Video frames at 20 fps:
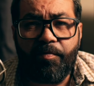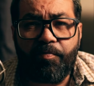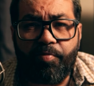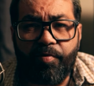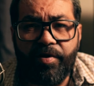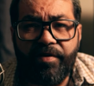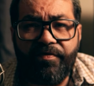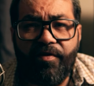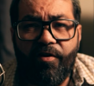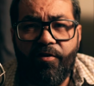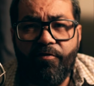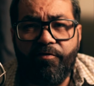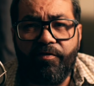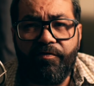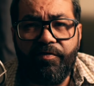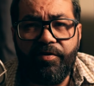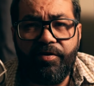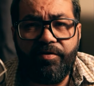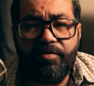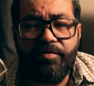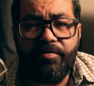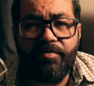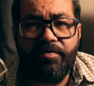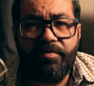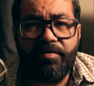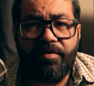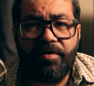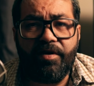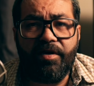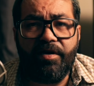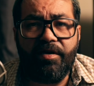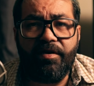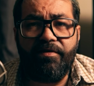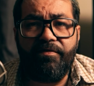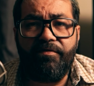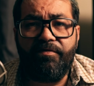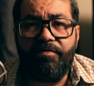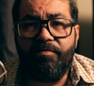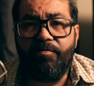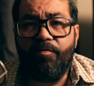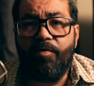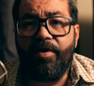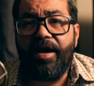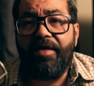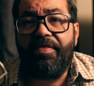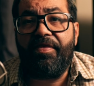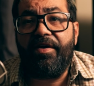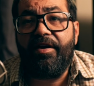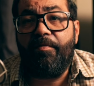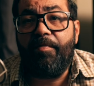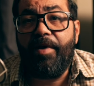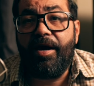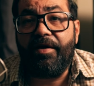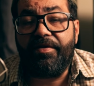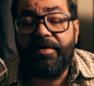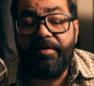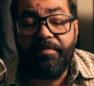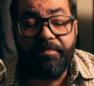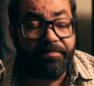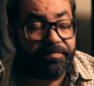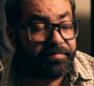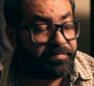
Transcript: overview of what I think about them.